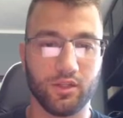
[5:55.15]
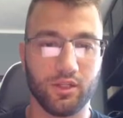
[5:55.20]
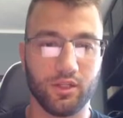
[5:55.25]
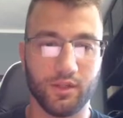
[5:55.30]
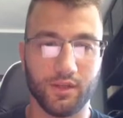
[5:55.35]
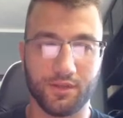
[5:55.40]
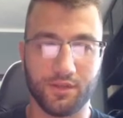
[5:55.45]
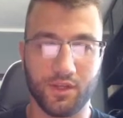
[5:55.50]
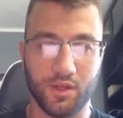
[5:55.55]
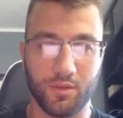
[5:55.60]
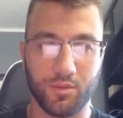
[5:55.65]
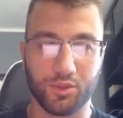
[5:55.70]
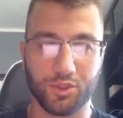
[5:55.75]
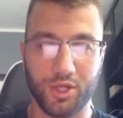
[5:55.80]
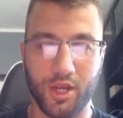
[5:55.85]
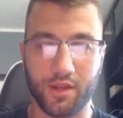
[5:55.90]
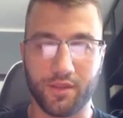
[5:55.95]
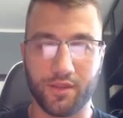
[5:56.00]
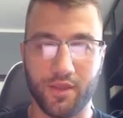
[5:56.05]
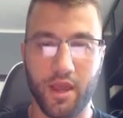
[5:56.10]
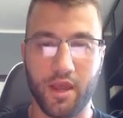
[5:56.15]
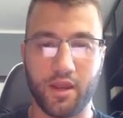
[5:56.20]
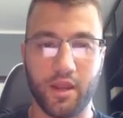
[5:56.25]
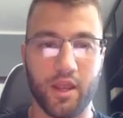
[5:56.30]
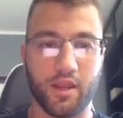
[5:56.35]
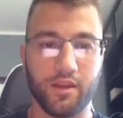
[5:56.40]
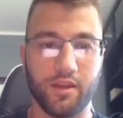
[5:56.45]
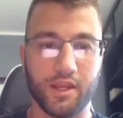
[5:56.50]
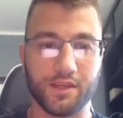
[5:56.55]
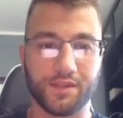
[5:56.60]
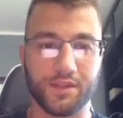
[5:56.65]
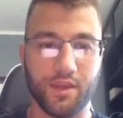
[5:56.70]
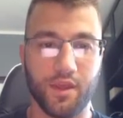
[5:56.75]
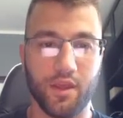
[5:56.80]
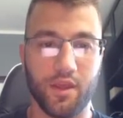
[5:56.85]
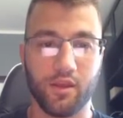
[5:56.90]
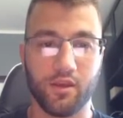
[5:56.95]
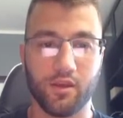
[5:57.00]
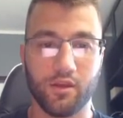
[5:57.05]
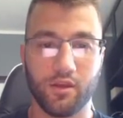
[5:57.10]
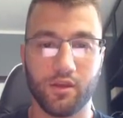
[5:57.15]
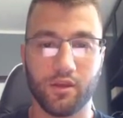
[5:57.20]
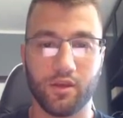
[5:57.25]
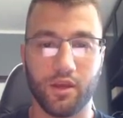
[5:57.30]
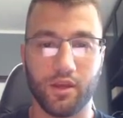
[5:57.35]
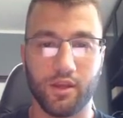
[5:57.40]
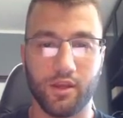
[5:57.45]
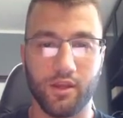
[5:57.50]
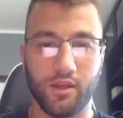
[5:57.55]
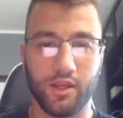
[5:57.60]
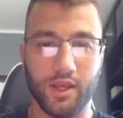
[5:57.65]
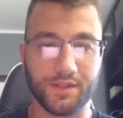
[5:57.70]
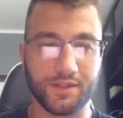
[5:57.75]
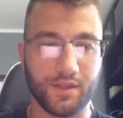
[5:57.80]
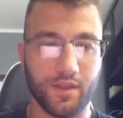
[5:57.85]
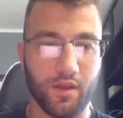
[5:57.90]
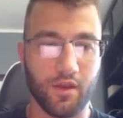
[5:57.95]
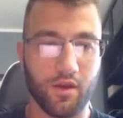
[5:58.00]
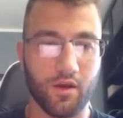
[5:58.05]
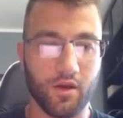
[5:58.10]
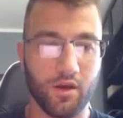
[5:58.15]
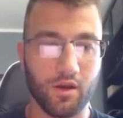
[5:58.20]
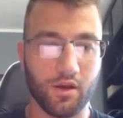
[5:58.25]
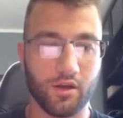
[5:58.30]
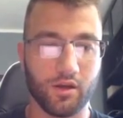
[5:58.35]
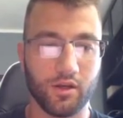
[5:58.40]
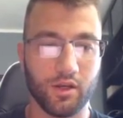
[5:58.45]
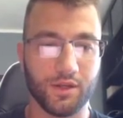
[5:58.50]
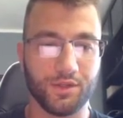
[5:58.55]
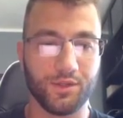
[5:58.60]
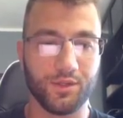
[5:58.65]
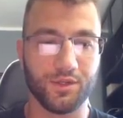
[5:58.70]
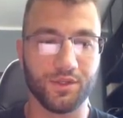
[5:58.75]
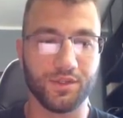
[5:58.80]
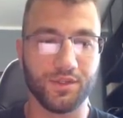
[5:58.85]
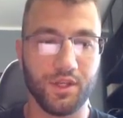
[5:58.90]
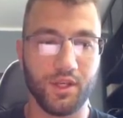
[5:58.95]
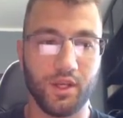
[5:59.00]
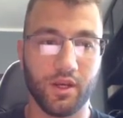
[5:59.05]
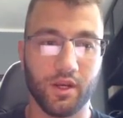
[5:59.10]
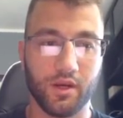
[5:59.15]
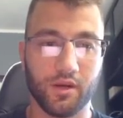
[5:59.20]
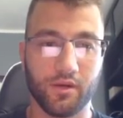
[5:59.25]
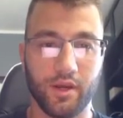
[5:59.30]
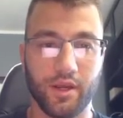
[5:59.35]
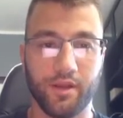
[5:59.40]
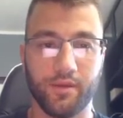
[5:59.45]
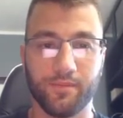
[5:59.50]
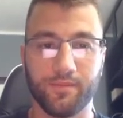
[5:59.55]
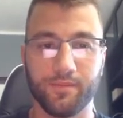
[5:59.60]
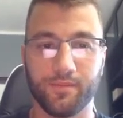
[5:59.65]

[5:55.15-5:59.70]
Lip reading: And let's double check that. And yes, they are, as you can see here, right?